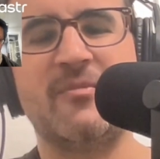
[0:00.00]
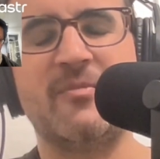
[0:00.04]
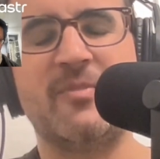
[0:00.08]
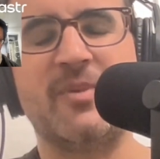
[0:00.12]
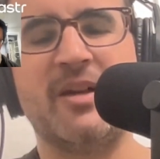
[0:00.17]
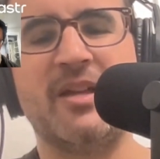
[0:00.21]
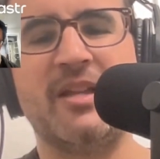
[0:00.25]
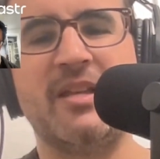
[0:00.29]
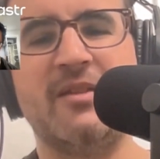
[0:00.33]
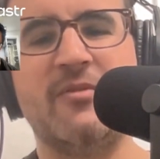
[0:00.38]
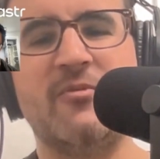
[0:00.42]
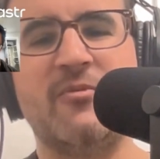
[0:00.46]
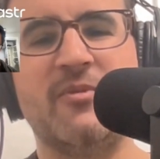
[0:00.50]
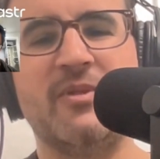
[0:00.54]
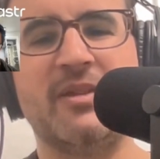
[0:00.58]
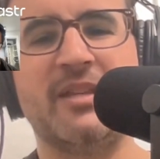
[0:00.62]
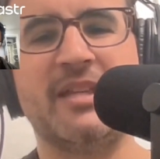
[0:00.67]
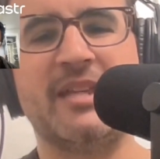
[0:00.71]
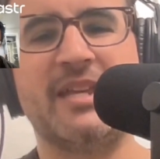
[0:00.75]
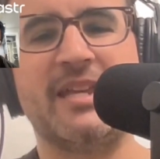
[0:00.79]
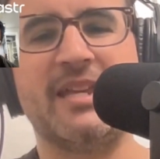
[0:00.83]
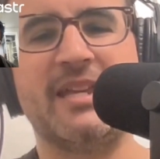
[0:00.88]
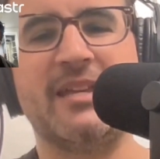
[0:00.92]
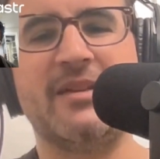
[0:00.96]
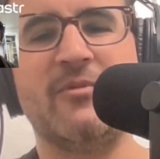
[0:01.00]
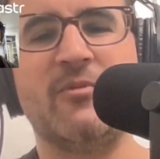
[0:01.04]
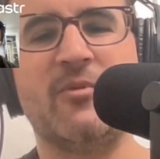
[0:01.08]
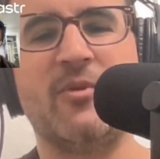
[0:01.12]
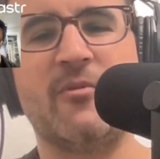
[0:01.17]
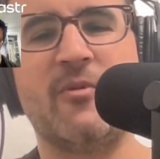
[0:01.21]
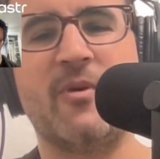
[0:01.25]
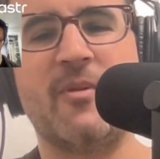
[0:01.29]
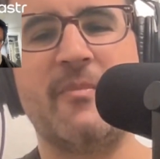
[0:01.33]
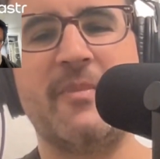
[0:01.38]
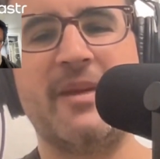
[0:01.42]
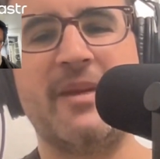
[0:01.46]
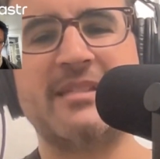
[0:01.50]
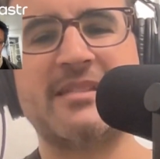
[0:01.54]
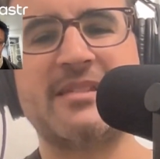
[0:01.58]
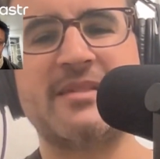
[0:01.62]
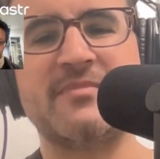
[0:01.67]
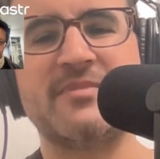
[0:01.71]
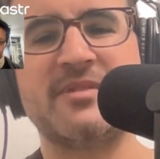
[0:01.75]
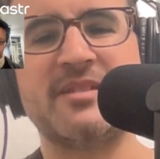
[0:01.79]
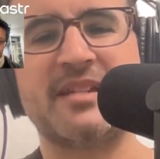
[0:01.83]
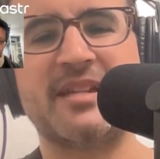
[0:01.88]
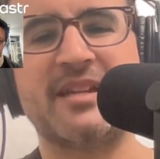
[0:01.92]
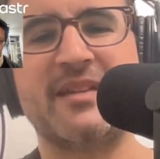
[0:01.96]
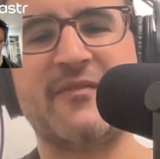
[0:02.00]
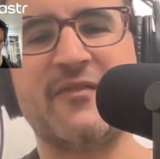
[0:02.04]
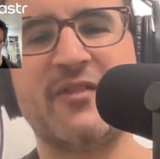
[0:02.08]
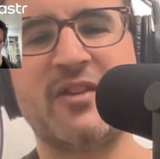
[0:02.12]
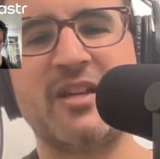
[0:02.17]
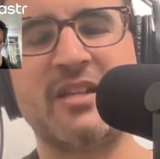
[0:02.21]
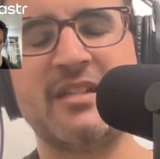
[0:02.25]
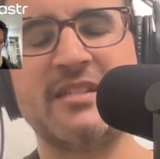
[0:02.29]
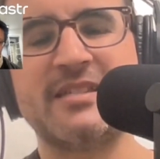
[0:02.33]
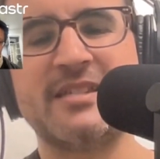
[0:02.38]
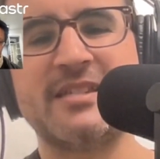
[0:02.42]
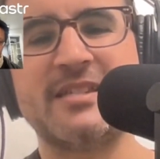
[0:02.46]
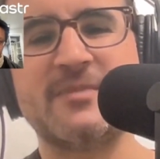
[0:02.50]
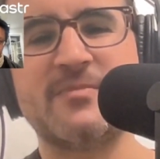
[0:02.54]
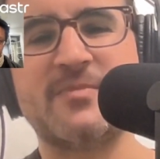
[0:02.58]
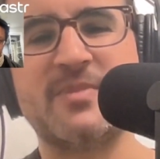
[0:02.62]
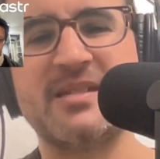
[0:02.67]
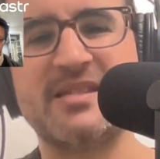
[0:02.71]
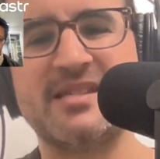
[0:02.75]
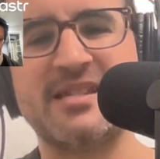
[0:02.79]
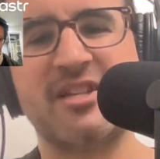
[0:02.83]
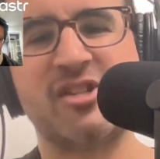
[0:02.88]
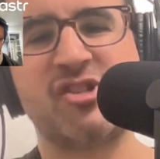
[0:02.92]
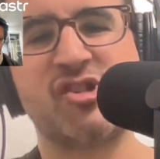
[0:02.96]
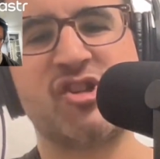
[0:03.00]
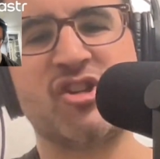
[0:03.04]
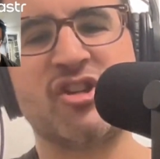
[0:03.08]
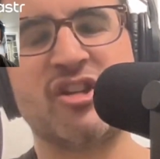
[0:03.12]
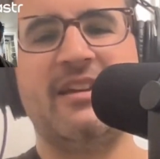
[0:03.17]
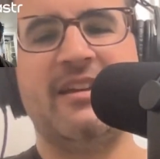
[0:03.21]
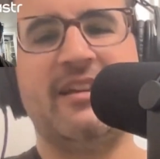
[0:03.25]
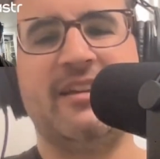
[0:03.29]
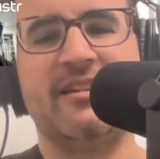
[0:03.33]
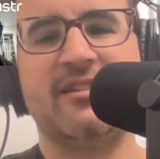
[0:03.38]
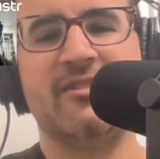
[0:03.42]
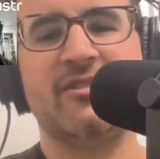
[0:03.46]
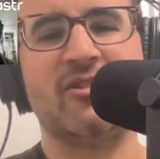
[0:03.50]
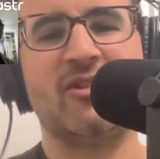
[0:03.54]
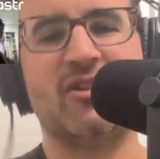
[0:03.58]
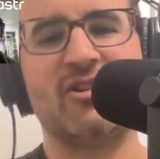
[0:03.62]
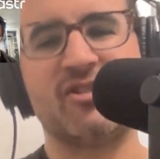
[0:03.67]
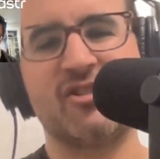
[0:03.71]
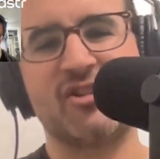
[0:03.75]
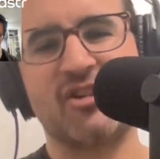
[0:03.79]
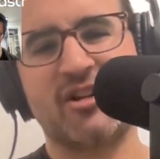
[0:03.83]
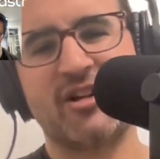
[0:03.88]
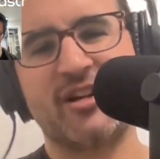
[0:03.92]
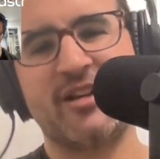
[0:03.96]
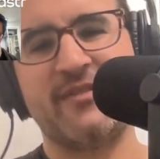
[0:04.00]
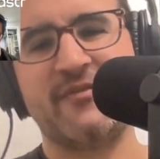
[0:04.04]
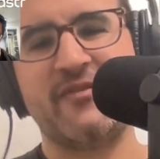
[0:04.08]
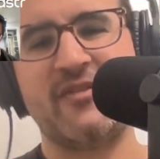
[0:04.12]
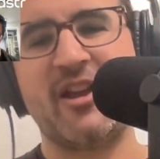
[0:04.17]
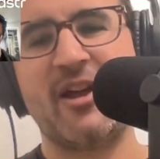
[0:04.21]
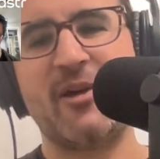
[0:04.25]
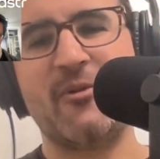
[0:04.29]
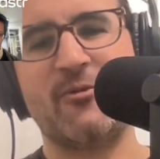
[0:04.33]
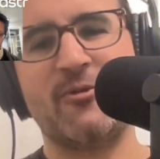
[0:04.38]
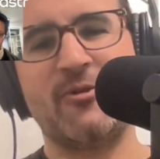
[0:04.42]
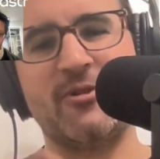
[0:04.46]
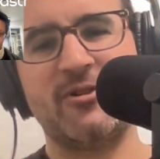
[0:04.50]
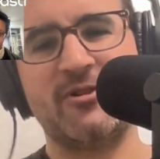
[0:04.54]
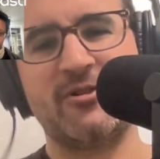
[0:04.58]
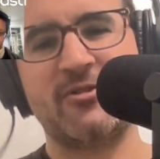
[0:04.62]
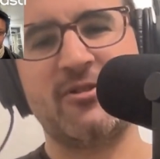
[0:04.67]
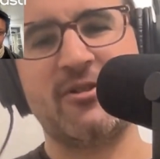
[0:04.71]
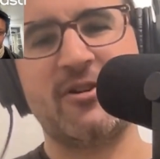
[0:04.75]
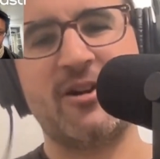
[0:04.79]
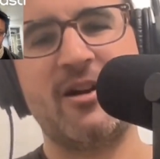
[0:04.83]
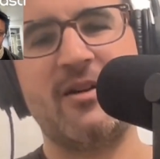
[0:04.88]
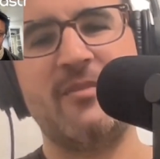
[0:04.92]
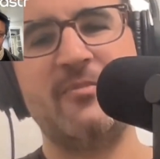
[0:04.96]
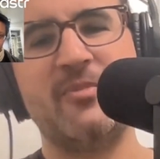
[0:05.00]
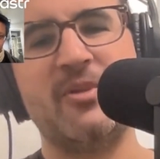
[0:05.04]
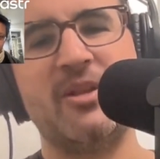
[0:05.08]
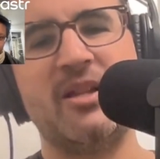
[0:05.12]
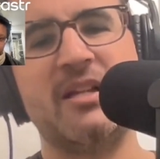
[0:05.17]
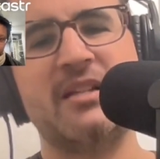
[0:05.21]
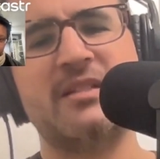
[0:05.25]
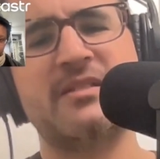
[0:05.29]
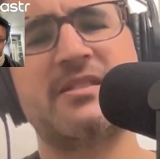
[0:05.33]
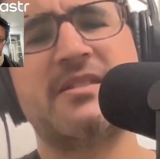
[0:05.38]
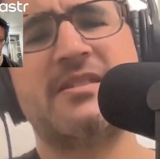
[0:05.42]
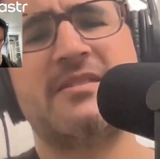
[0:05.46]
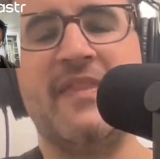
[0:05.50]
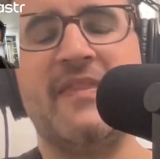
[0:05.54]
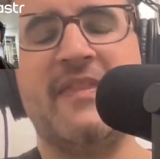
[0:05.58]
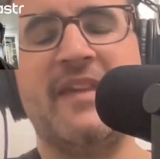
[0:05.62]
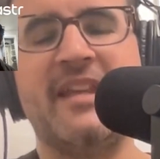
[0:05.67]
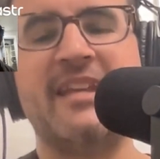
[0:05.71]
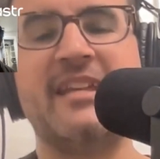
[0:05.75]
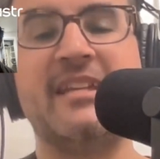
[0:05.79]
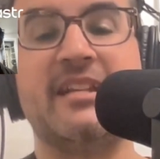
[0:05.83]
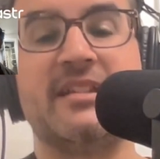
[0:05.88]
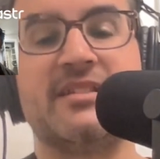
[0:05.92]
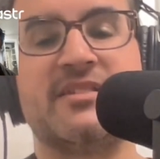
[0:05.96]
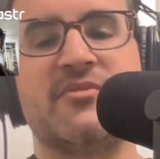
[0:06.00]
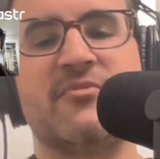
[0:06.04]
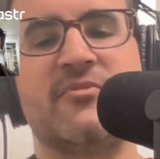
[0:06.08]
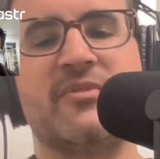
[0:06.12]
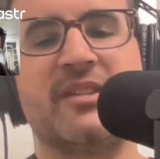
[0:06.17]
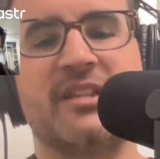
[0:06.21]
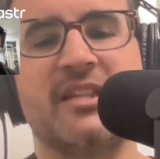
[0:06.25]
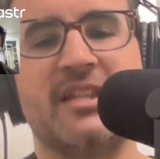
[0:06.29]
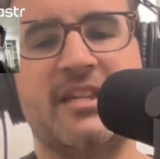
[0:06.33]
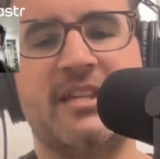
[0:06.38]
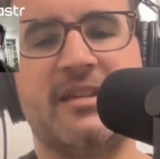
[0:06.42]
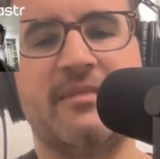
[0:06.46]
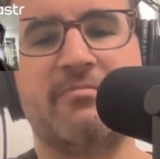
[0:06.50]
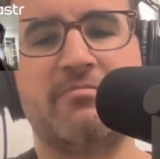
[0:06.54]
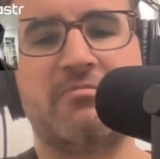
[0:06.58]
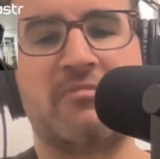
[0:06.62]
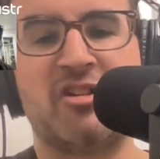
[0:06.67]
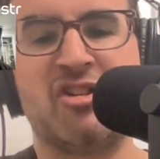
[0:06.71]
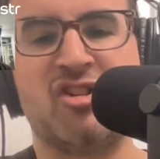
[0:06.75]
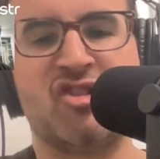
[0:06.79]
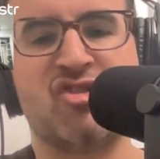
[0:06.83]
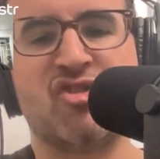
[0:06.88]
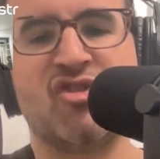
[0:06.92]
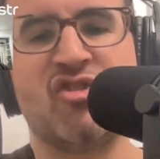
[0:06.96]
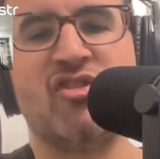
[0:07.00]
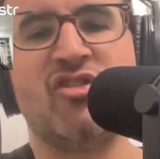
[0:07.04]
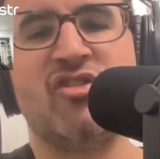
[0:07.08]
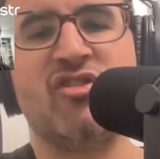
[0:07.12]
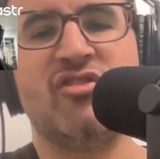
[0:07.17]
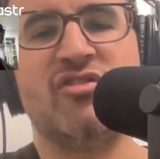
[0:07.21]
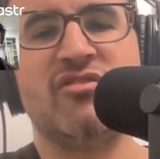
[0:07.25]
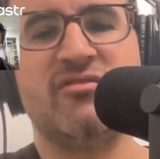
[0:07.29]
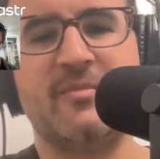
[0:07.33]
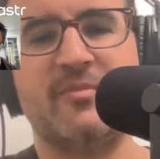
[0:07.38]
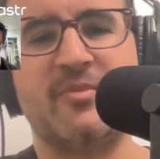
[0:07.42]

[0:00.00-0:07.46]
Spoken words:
but really what makes him significant is his position in a larger kind of network or complex that he doesn't really control,